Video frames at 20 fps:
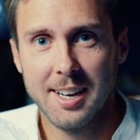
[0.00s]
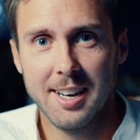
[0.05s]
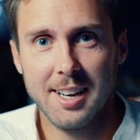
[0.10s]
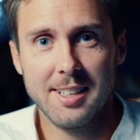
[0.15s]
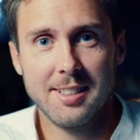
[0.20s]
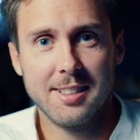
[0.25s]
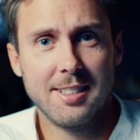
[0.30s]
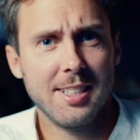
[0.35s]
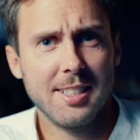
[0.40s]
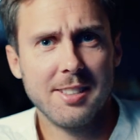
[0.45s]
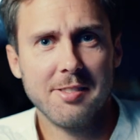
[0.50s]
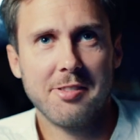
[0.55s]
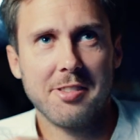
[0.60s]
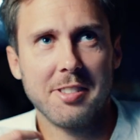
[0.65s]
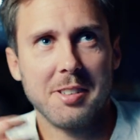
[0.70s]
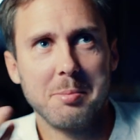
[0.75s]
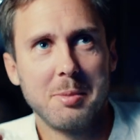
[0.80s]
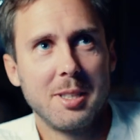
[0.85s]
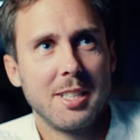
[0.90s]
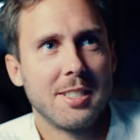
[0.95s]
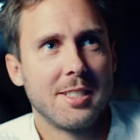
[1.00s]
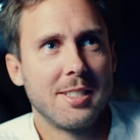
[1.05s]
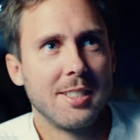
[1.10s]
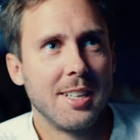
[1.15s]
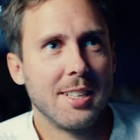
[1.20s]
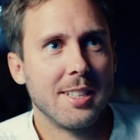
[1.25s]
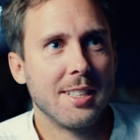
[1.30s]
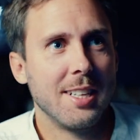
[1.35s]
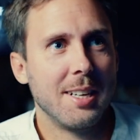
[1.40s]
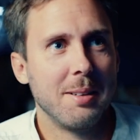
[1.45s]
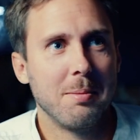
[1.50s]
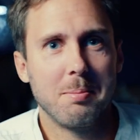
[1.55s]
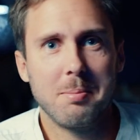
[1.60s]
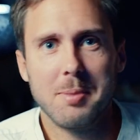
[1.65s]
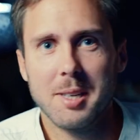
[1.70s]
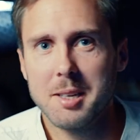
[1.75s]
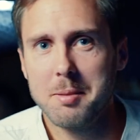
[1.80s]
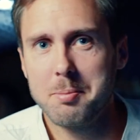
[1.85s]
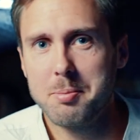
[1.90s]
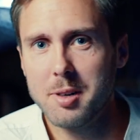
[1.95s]
And then for me it's not that
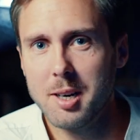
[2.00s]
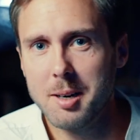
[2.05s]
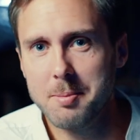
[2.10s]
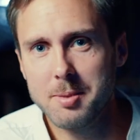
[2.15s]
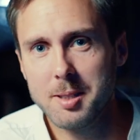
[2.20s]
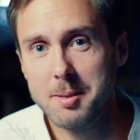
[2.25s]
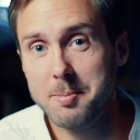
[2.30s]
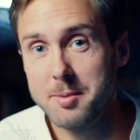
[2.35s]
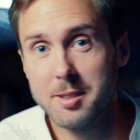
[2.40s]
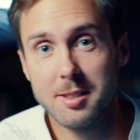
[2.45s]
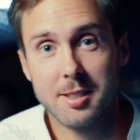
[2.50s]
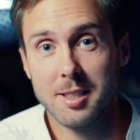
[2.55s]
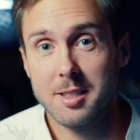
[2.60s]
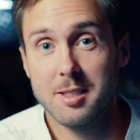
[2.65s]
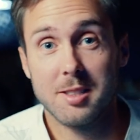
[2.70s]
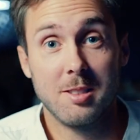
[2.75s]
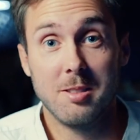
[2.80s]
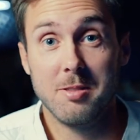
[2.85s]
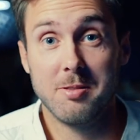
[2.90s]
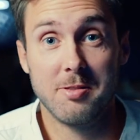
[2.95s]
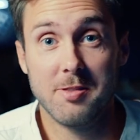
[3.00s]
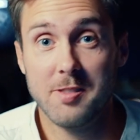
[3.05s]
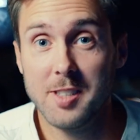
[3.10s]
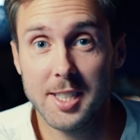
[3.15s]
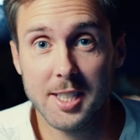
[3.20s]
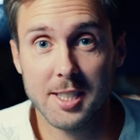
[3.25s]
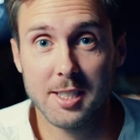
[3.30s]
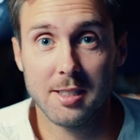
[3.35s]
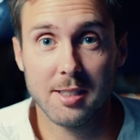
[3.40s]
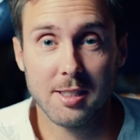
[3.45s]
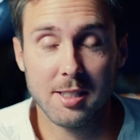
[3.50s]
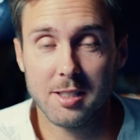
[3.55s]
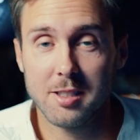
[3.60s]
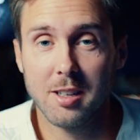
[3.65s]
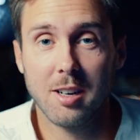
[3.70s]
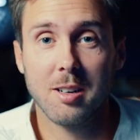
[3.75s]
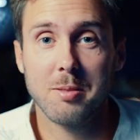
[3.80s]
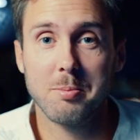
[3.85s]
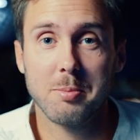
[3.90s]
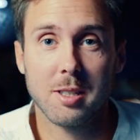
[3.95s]
big a problem just to finish the
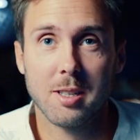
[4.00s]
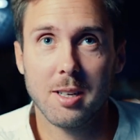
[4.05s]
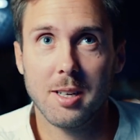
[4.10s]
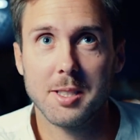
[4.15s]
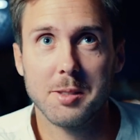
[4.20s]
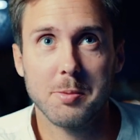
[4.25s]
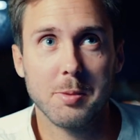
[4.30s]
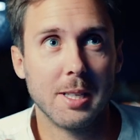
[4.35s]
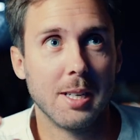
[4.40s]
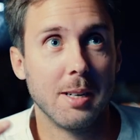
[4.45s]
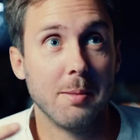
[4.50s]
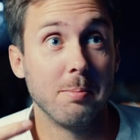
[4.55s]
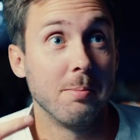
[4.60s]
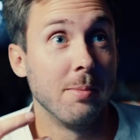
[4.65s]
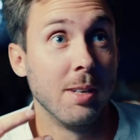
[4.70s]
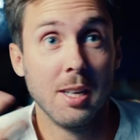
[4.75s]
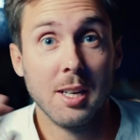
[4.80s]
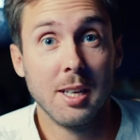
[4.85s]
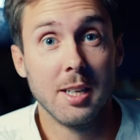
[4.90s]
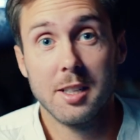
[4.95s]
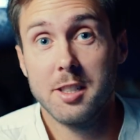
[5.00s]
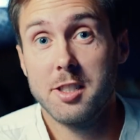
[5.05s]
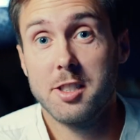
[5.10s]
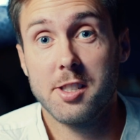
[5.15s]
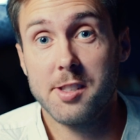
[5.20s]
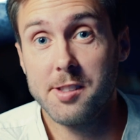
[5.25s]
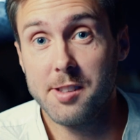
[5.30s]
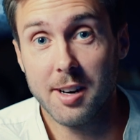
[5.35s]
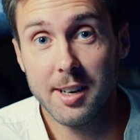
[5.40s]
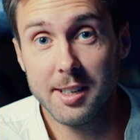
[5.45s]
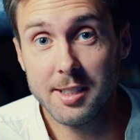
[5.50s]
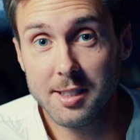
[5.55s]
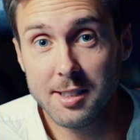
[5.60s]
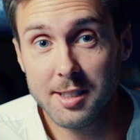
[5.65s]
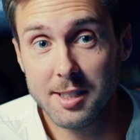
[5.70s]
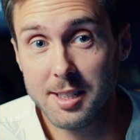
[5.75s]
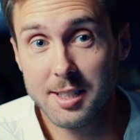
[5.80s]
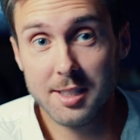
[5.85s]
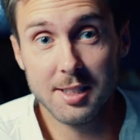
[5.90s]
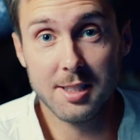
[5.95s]
song, because when I'm started
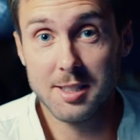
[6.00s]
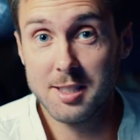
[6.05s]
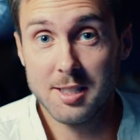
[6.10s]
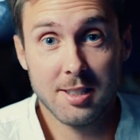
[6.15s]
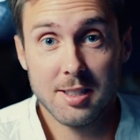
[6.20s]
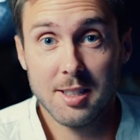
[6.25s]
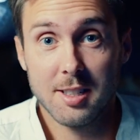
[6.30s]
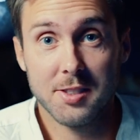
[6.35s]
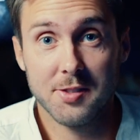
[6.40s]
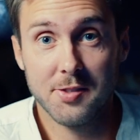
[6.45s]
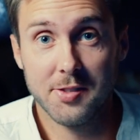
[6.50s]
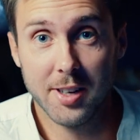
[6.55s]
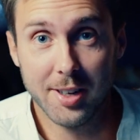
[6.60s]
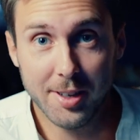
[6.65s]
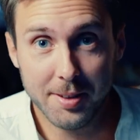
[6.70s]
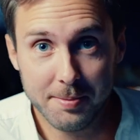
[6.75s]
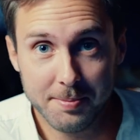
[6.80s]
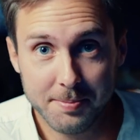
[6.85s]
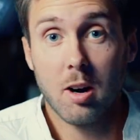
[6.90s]
then it's just fun.